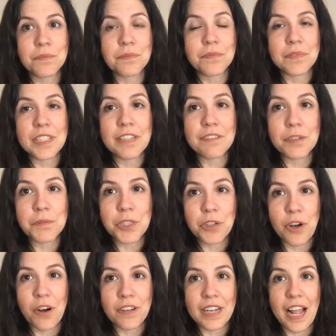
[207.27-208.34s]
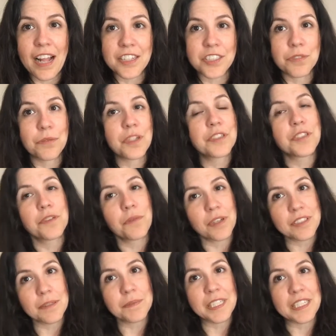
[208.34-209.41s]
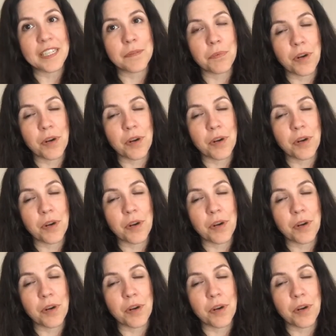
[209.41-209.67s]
give them your call to action, whether you want them to keep